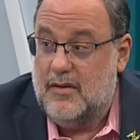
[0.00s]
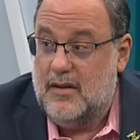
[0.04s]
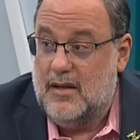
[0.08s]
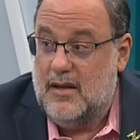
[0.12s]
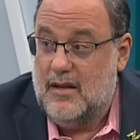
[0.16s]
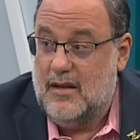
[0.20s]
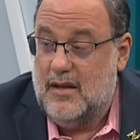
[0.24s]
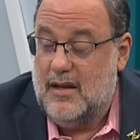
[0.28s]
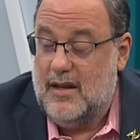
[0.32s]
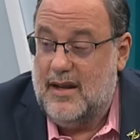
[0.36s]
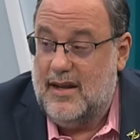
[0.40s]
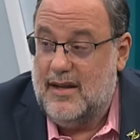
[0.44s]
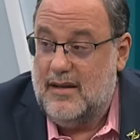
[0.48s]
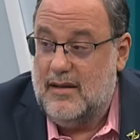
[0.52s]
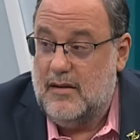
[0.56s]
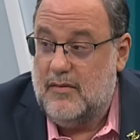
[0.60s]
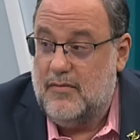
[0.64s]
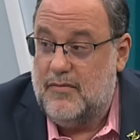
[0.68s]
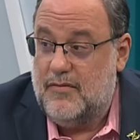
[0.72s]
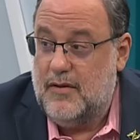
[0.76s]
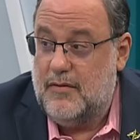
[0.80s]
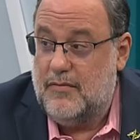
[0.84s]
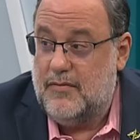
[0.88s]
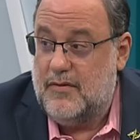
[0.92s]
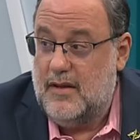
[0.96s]
in the
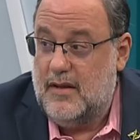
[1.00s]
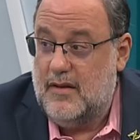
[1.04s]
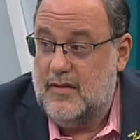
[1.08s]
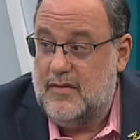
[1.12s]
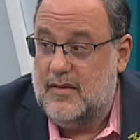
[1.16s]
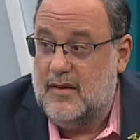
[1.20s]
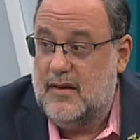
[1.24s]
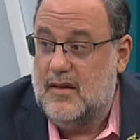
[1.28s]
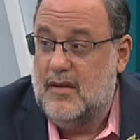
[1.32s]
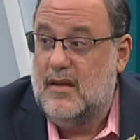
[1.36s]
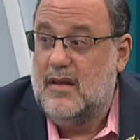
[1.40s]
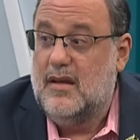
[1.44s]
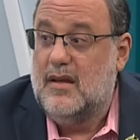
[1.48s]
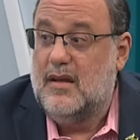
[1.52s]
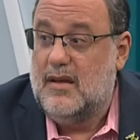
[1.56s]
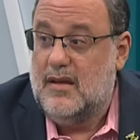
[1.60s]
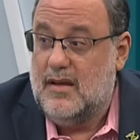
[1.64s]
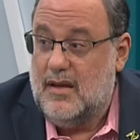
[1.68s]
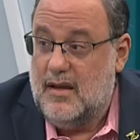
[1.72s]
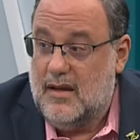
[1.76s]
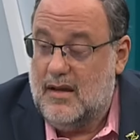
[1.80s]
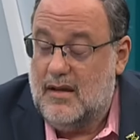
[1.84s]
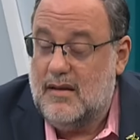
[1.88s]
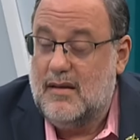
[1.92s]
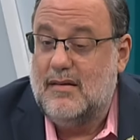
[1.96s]
1950s.
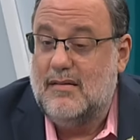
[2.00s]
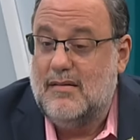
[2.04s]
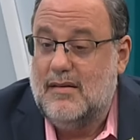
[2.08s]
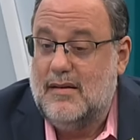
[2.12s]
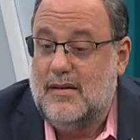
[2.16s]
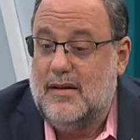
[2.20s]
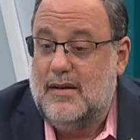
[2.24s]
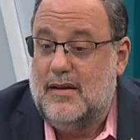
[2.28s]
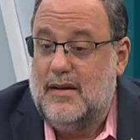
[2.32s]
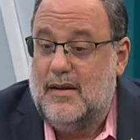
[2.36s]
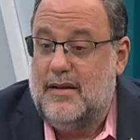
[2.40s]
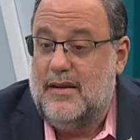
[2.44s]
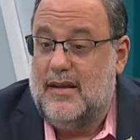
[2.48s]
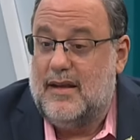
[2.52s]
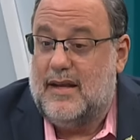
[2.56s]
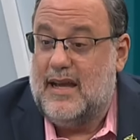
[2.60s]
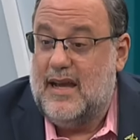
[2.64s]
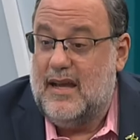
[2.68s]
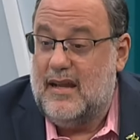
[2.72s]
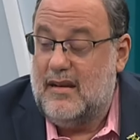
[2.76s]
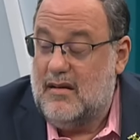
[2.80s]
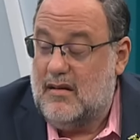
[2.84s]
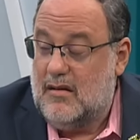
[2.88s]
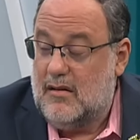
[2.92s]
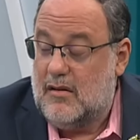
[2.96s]
Yeah. The
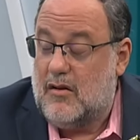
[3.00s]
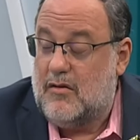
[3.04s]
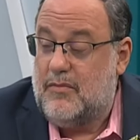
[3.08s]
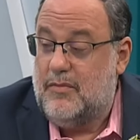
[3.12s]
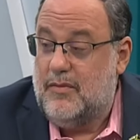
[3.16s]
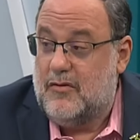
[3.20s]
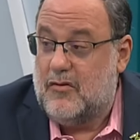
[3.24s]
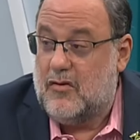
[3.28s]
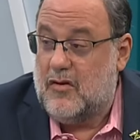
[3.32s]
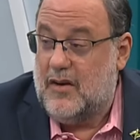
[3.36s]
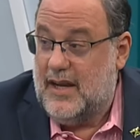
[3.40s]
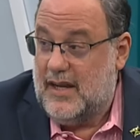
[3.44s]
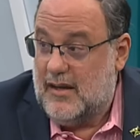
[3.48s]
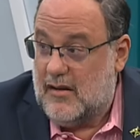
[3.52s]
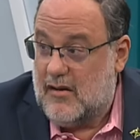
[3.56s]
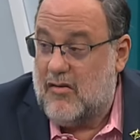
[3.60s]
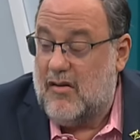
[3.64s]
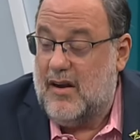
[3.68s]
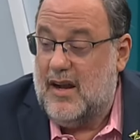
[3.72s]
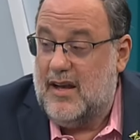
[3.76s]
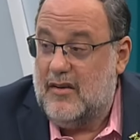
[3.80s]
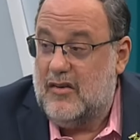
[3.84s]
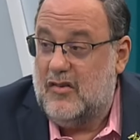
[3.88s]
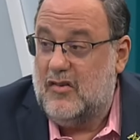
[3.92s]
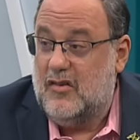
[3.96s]
Kendall train
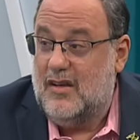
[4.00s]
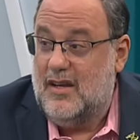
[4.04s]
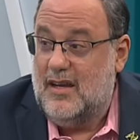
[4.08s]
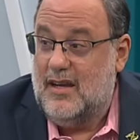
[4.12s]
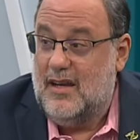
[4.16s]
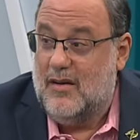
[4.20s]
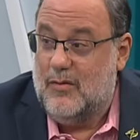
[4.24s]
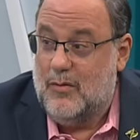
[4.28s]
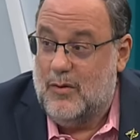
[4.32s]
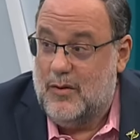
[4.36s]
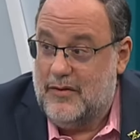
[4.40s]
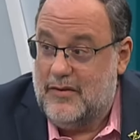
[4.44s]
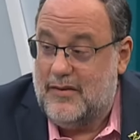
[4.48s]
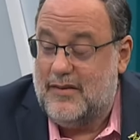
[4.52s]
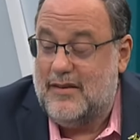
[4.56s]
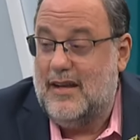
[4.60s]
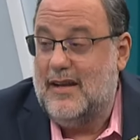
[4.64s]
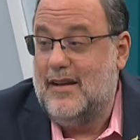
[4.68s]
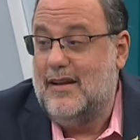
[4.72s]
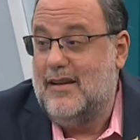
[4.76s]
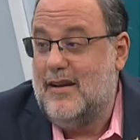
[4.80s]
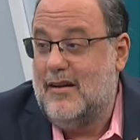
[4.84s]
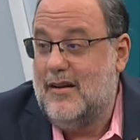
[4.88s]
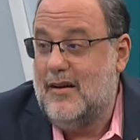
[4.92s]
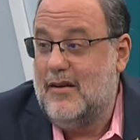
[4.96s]
crash, he was
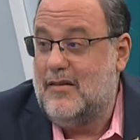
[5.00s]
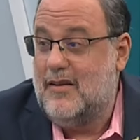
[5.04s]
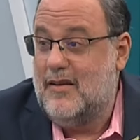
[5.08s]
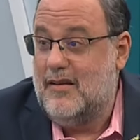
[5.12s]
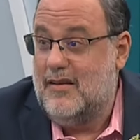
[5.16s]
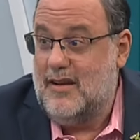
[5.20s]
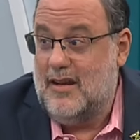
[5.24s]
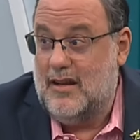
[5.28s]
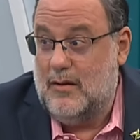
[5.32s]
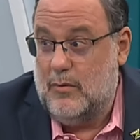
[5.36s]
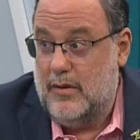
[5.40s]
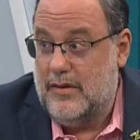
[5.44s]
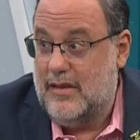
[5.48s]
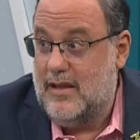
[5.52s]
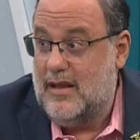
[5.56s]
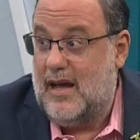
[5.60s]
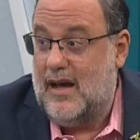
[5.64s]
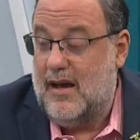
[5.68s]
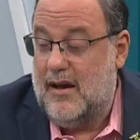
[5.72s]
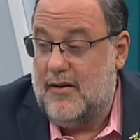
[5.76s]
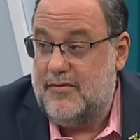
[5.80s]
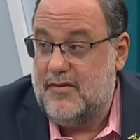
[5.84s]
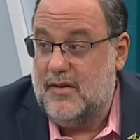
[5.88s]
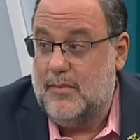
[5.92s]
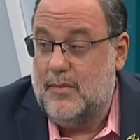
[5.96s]
sent there to deal with the
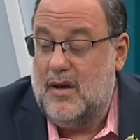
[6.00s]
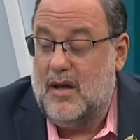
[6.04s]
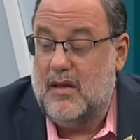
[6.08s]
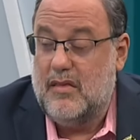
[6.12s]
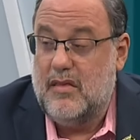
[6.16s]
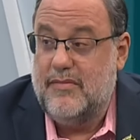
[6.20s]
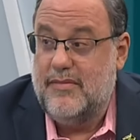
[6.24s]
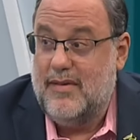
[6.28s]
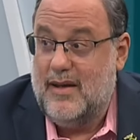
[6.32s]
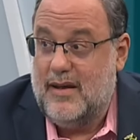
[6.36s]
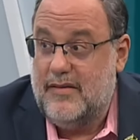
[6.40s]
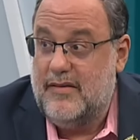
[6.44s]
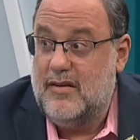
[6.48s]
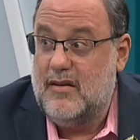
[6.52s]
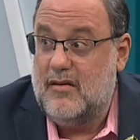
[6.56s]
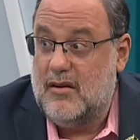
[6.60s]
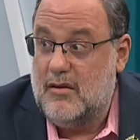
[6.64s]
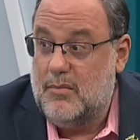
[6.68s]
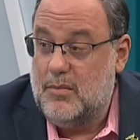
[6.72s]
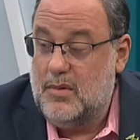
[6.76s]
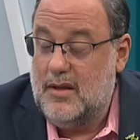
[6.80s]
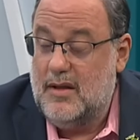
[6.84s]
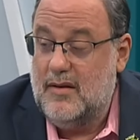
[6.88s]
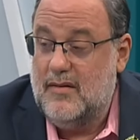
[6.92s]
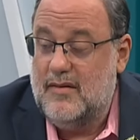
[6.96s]
aftermath of that
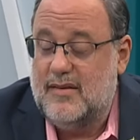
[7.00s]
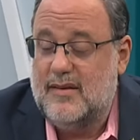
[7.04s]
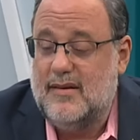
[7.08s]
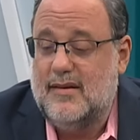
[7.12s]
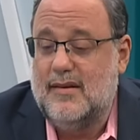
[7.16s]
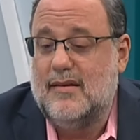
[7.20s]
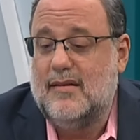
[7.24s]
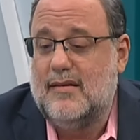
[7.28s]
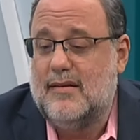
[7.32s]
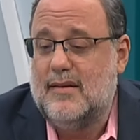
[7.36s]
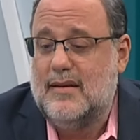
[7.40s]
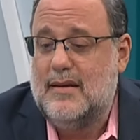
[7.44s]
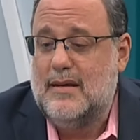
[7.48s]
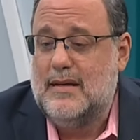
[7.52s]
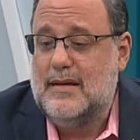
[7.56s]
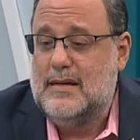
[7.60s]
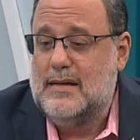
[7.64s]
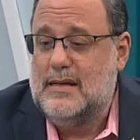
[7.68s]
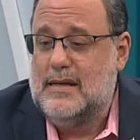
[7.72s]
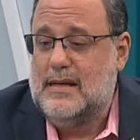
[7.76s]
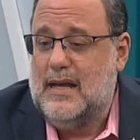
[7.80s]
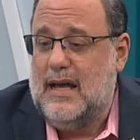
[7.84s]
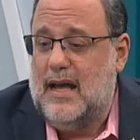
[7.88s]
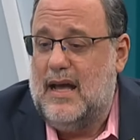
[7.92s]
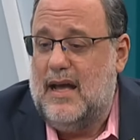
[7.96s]
terrible incident
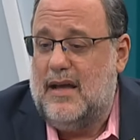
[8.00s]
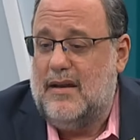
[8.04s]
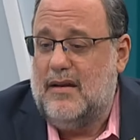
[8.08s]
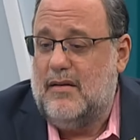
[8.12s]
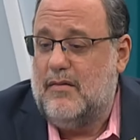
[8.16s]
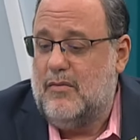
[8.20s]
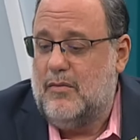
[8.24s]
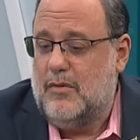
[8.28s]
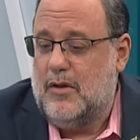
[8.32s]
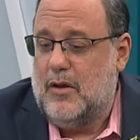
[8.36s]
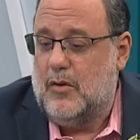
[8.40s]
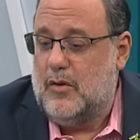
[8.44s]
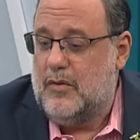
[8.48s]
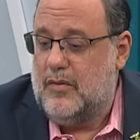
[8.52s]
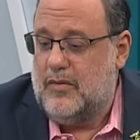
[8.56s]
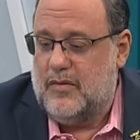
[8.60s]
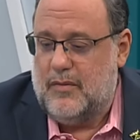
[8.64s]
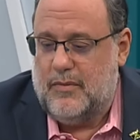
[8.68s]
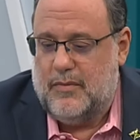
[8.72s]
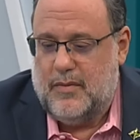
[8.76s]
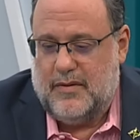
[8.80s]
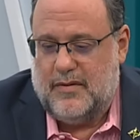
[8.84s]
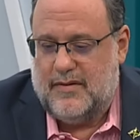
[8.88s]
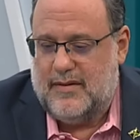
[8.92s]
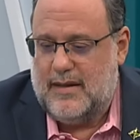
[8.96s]
and
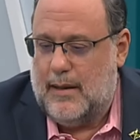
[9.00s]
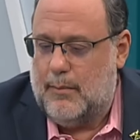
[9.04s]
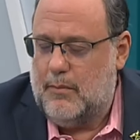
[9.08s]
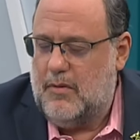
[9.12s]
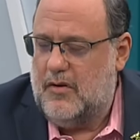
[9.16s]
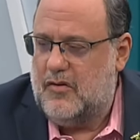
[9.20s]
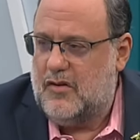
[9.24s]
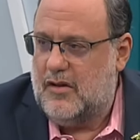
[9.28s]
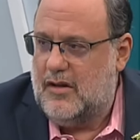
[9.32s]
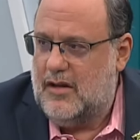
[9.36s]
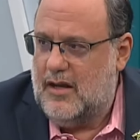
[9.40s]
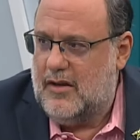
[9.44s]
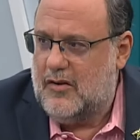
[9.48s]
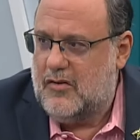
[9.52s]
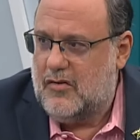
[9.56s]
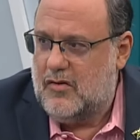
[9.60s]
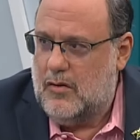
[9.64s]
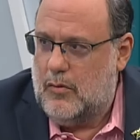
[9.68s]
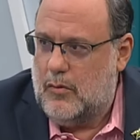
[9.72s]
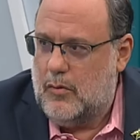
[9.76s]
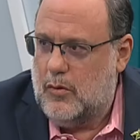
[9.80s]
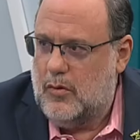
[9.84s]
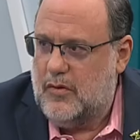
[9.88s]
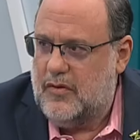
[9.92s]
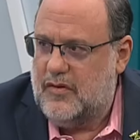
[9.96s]
establish a
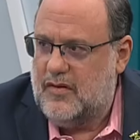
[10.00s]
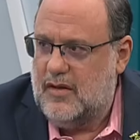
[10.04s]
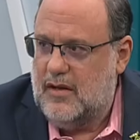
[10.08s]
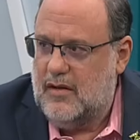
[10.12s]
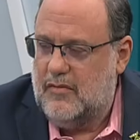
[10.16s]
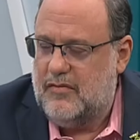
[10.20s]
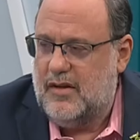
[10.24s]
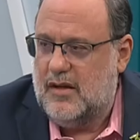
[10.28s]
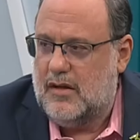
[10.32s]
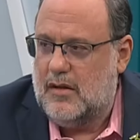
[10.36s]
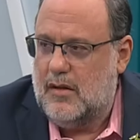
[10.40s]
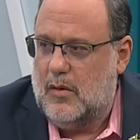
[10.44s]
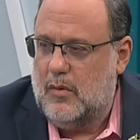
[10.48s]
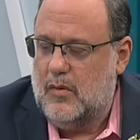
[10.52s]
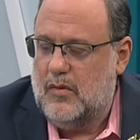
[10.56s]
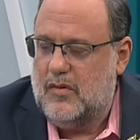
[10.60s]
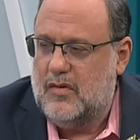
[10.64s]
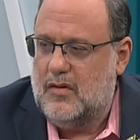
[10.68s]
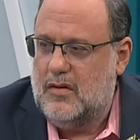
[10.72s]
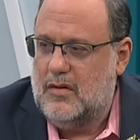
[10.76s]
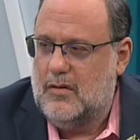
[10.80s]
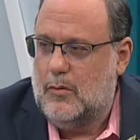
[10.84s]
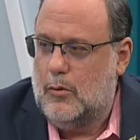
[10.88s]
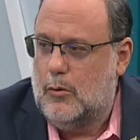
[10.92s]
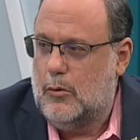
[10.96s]
National Road Safety
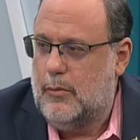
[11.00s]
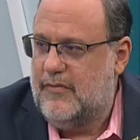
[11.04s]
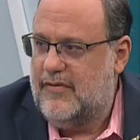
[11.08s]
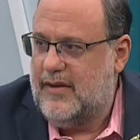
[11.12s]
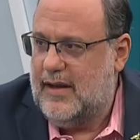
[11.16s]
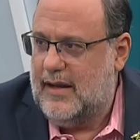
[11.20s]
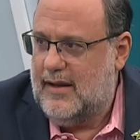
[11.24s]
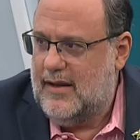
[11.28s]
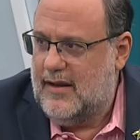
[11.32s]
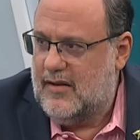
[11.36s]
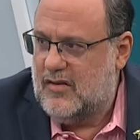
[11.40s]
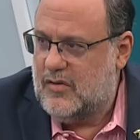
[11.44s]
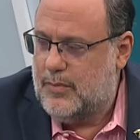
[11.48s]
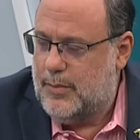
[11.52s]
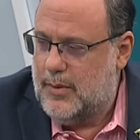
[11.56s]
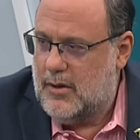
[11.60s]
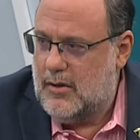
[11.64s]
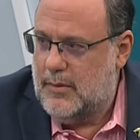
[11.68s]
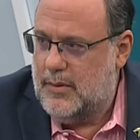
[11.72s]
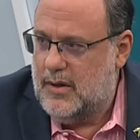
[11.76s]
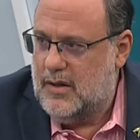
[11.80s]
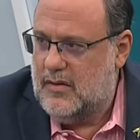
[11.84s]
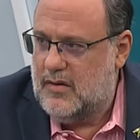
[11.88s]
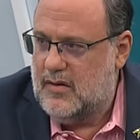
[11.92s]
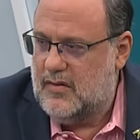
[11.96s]
Council, Hope Valley
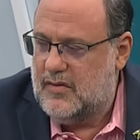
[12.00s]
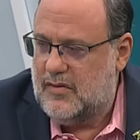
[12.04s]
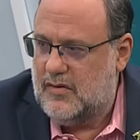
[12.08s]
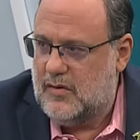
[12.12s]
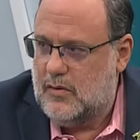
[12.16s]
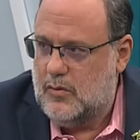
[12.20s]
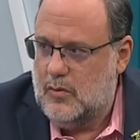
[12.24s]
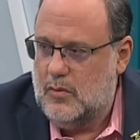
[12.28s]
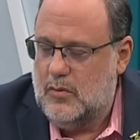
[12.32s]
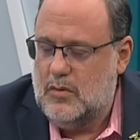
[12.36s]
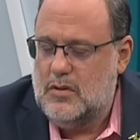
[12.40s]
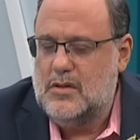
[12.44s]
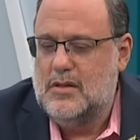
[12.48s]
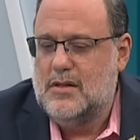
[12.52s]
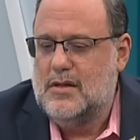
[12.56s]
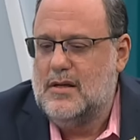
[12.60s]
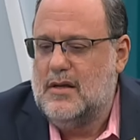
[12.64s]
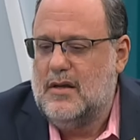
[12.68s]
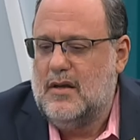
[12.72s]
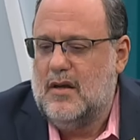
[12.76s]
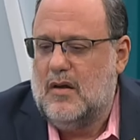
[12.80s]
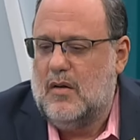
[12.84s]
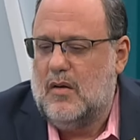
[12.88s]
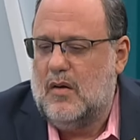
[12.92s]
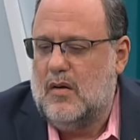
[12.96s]
Experimental School,
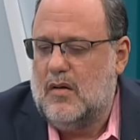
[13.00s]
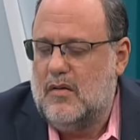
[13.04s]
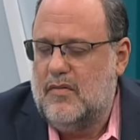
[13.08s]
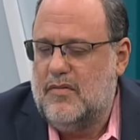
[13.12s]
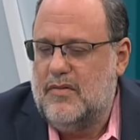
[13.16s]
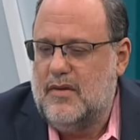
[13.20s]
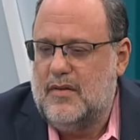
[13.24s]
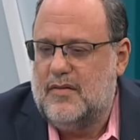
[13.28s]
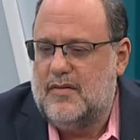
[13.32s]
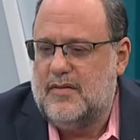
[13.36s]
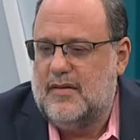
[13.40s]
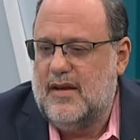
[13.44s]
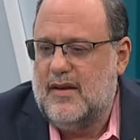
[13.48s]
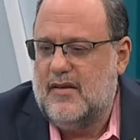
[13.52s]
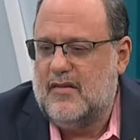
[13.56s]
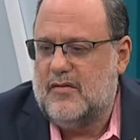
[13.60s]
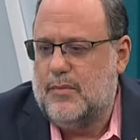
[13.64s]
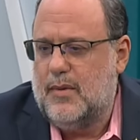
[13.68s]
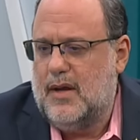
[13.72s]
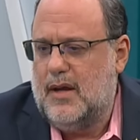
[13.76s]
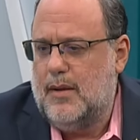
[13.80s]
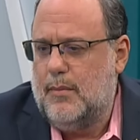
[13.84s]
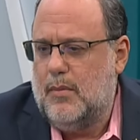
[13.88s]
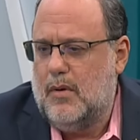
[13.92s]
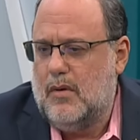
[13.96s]
all of these things.
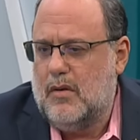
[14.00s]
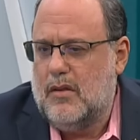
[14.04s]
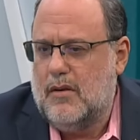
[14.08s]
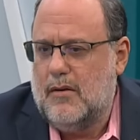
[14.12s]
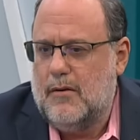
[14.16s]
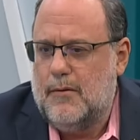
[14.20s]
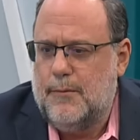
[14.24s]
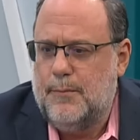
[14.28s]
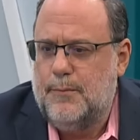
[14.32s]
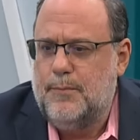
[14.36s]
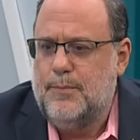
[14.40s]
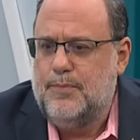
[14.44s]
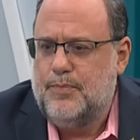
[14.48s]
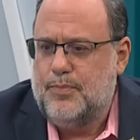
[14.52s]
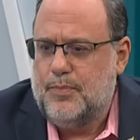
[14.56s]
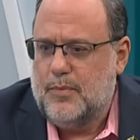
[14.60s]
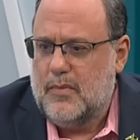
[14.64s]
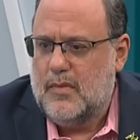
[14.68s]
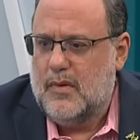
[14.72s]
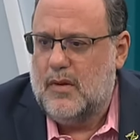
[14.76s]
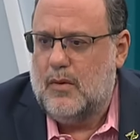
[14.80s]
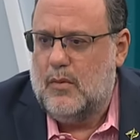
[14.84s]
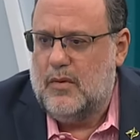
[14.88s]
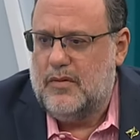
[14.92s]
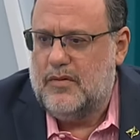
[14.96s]
My mother
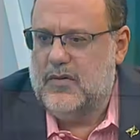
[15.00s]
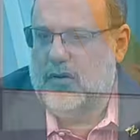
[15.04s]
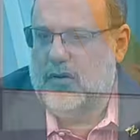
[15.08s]
was